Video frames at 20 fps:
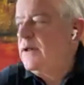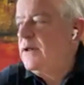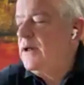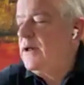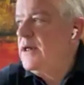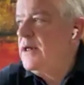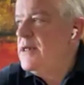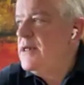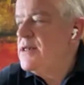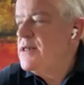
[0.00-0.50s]

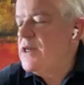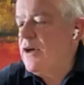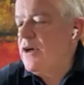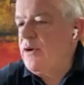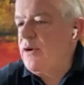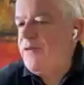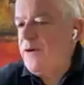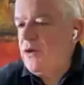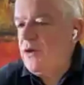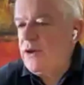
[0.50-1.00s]
So if we look
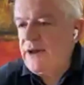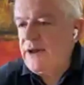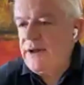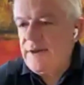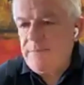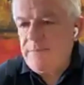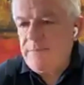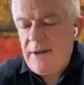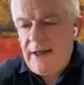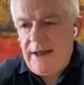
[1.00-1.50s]
at the
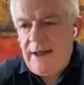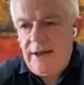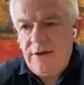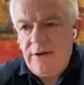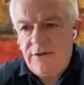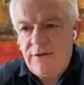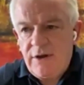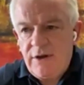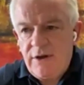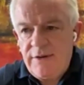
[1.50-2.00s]
main
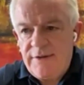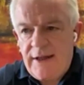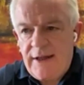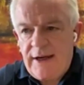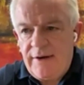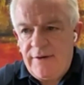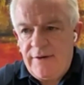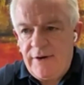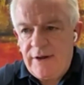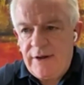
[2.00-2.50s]
growth
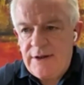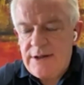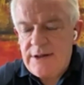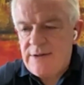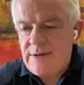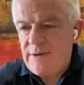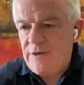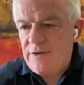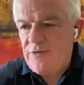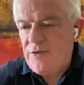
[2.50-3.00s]
areas, I mean,
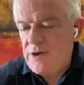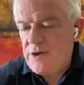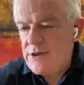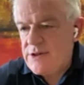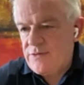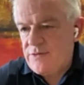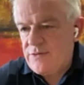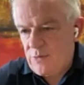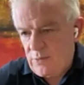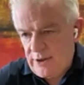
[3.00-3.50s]
first of
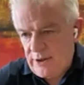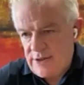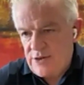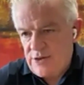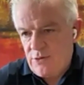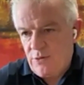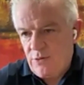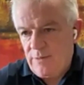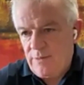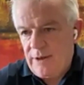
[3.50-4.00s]
all, let's talk
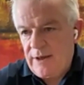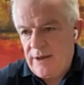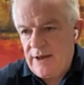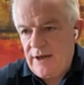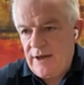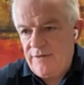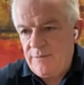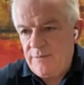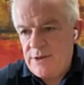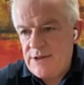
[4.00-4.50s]
about
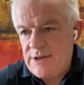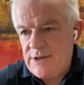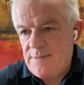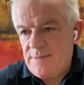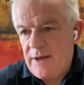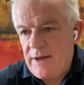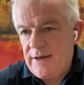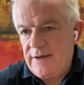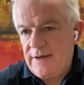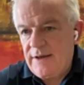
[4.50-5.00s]
government
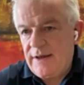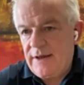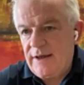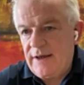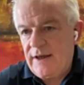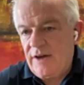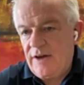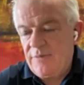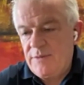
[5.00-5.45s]
spending. Government